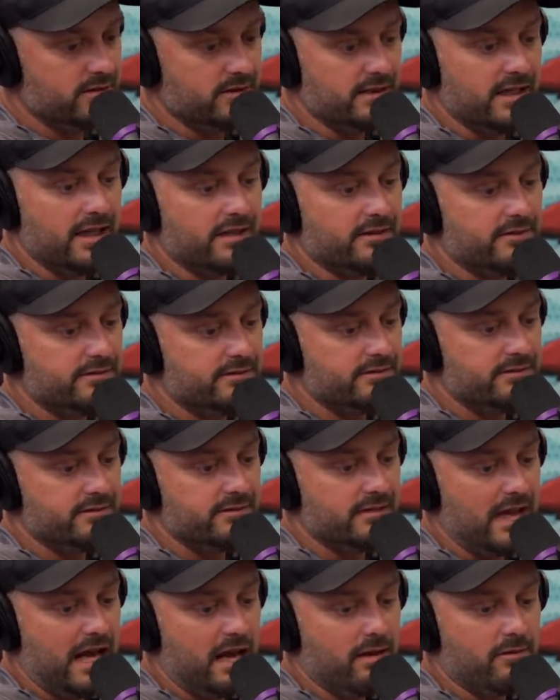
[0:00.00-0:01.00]
Yeah,
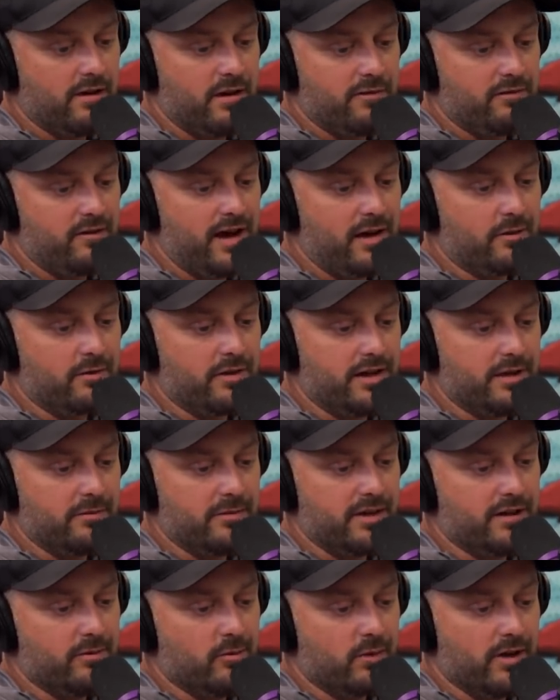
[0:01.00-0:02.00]
I'm fine with
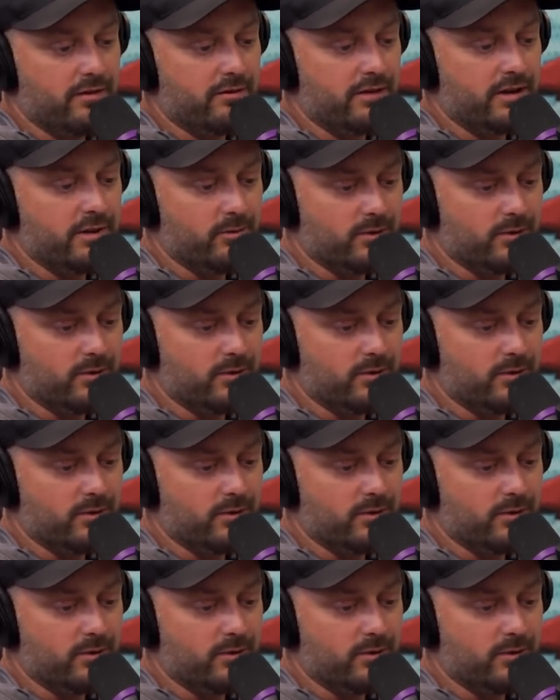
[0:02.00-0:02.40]
him getting whatever he